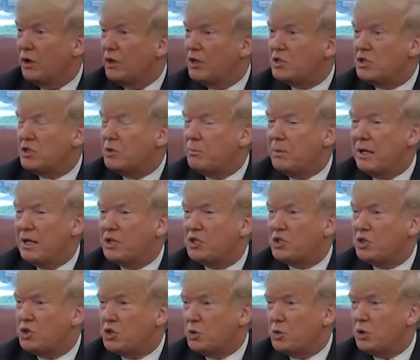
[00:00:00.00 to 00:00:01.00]
That's a bad
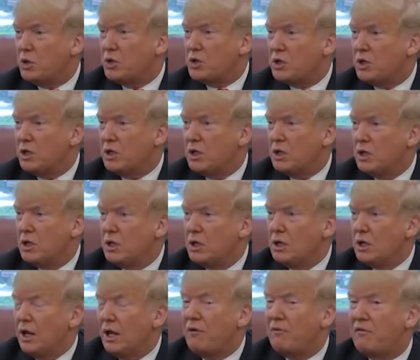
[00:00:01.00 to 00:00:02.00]
situation.
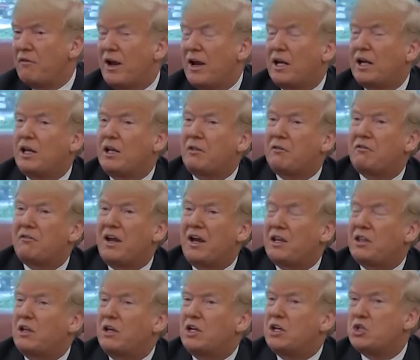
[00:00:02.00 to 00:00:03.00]
And frankly, the
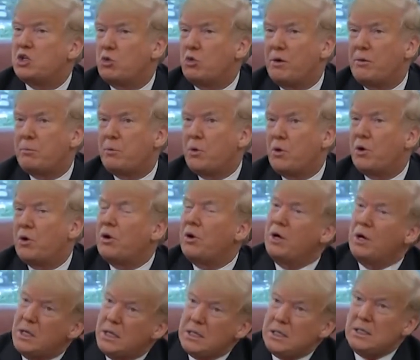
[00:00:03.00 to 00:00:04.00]
fact that it's a reporter